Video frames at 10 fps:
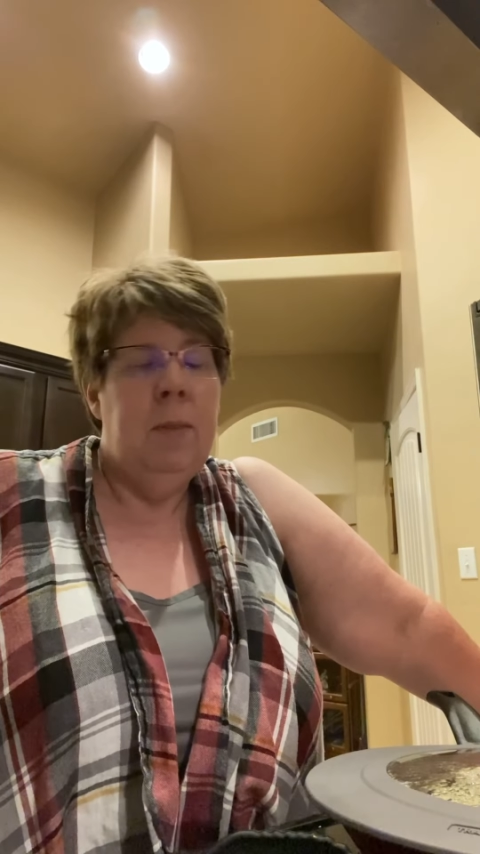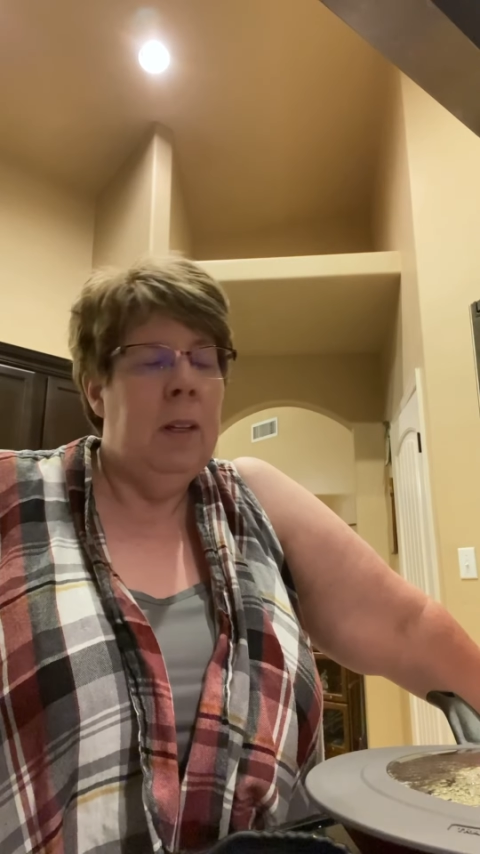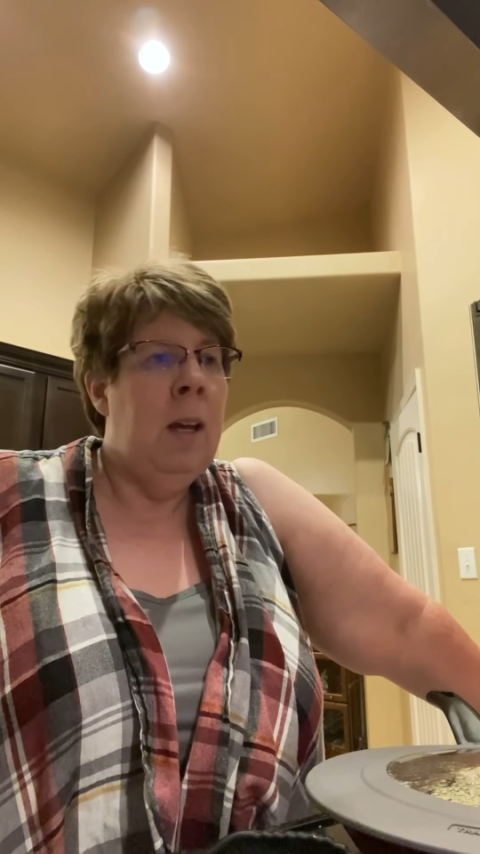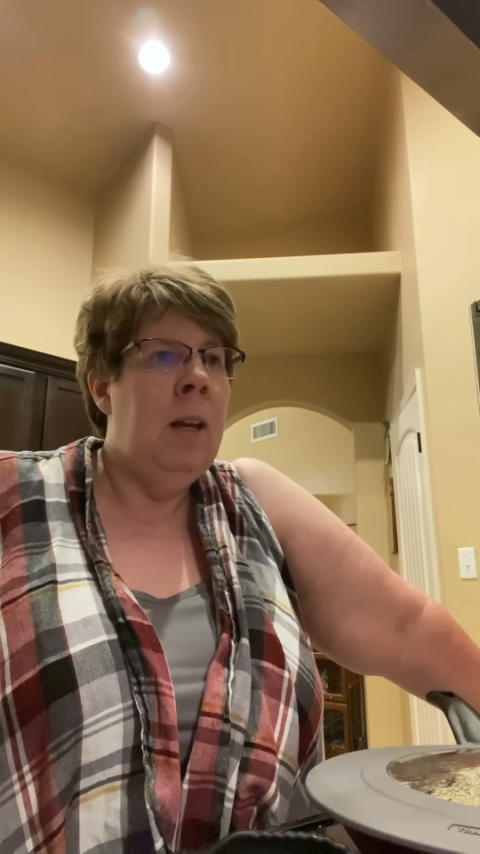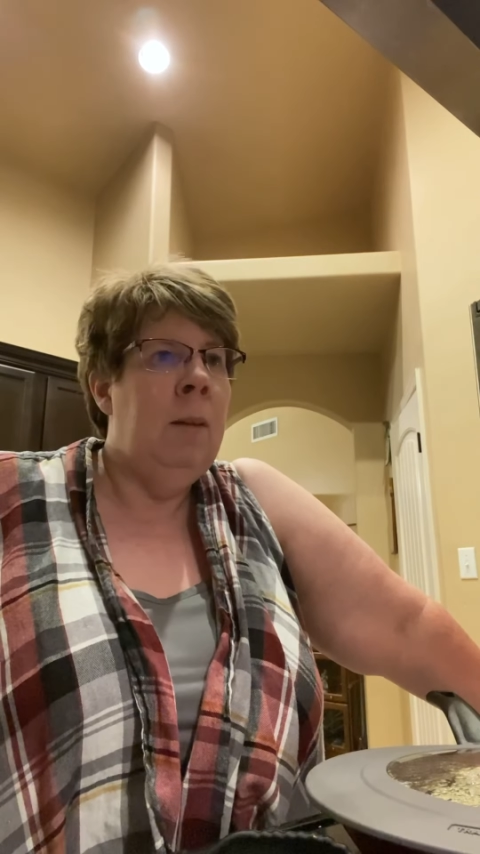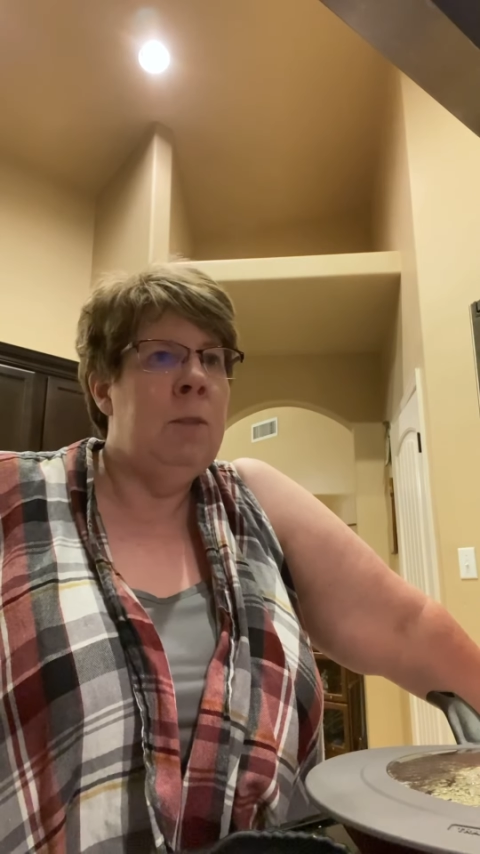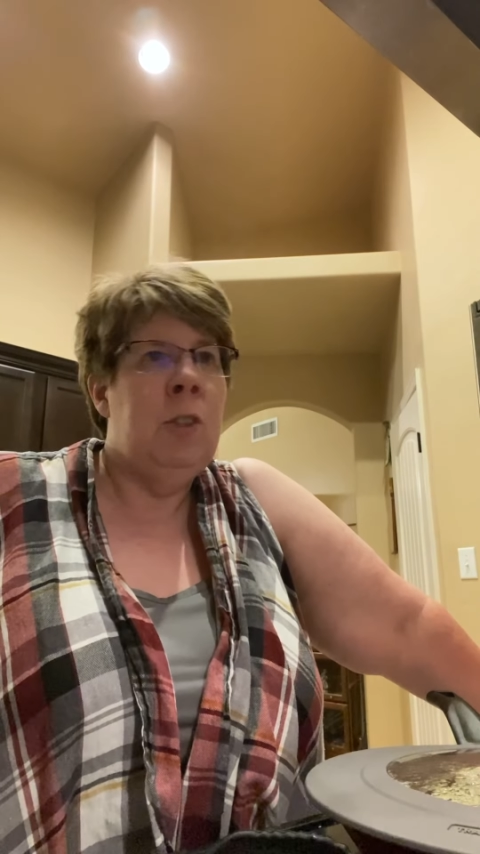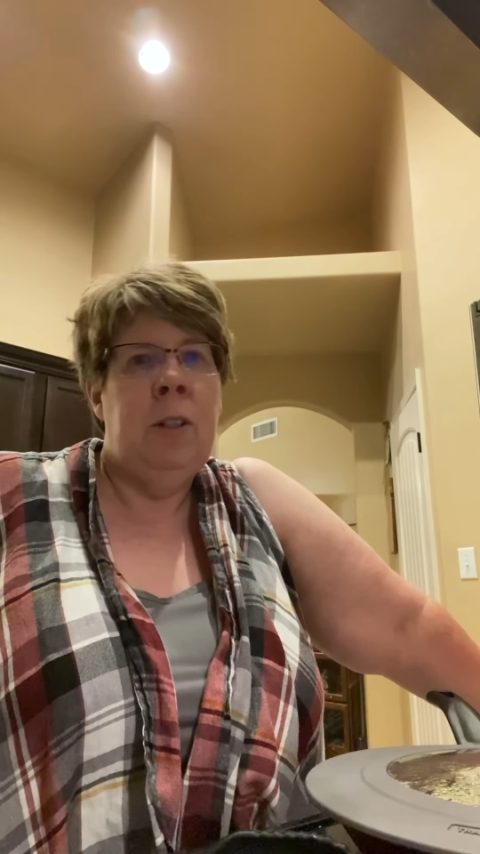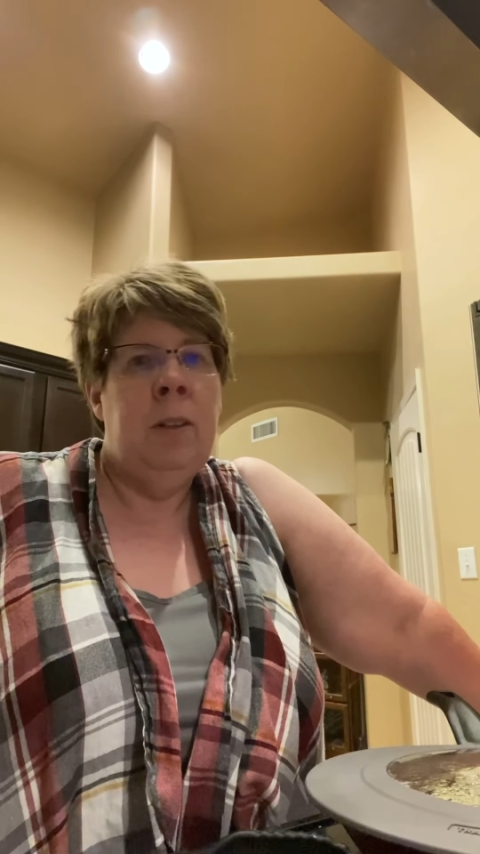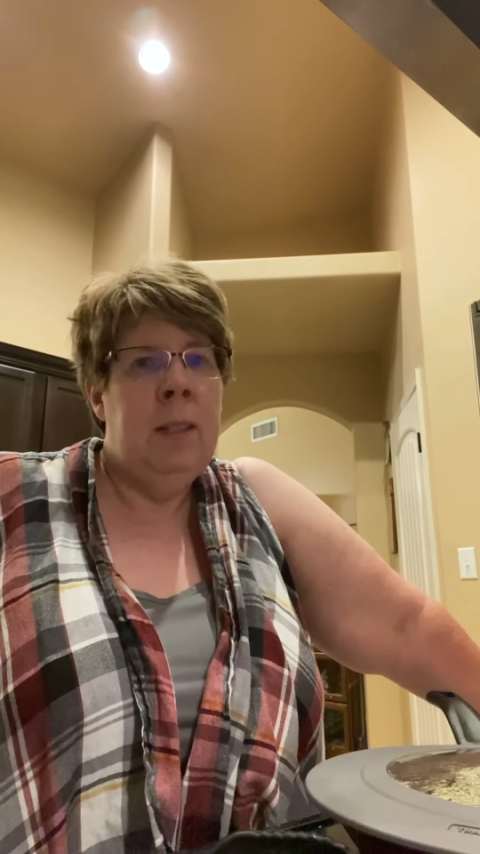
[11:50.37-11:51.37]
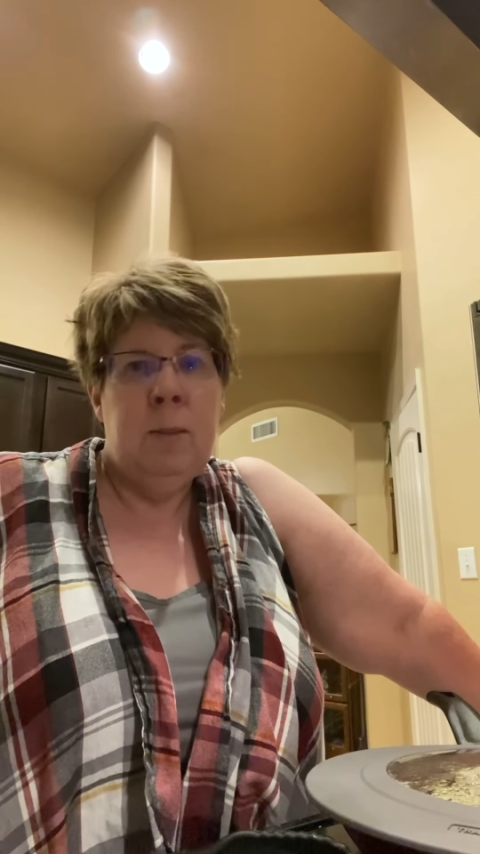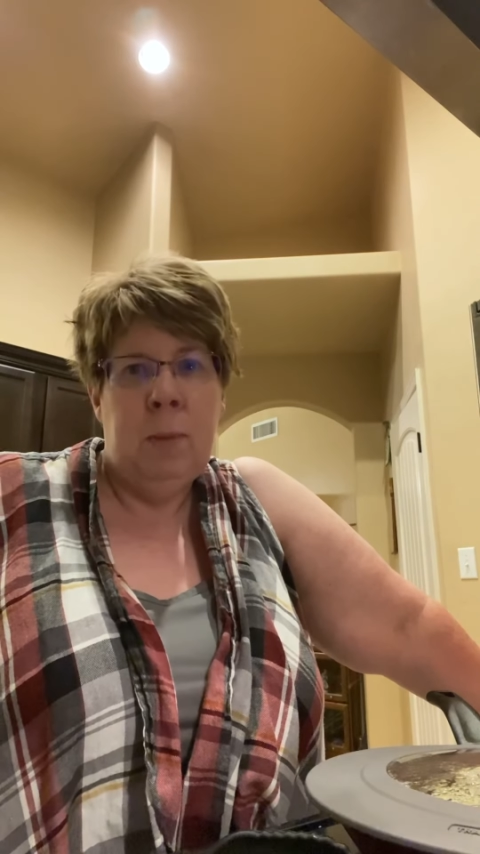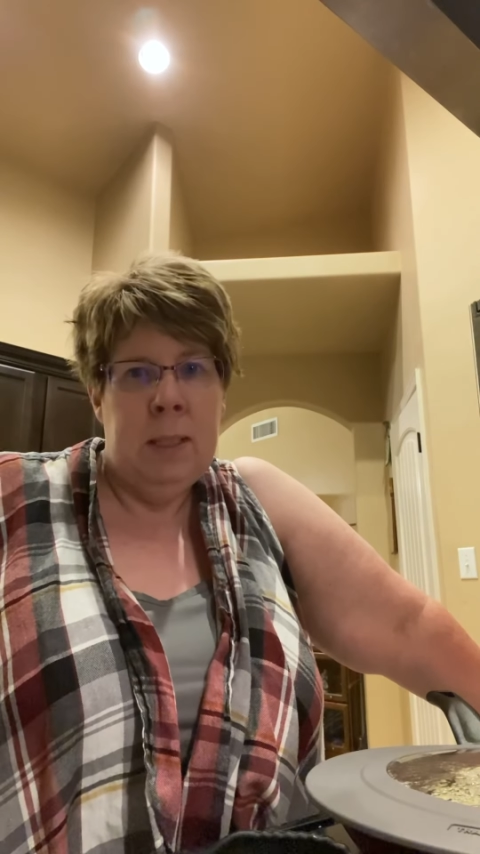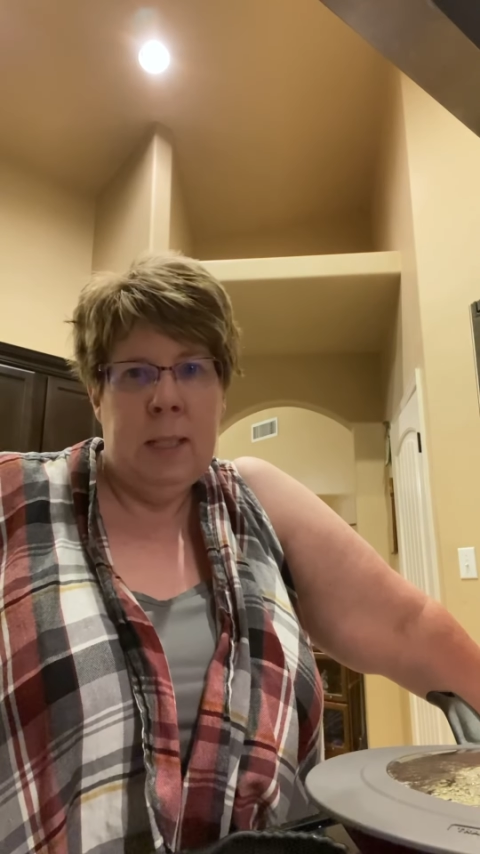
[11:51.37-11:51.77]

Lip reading: I'm sure this one's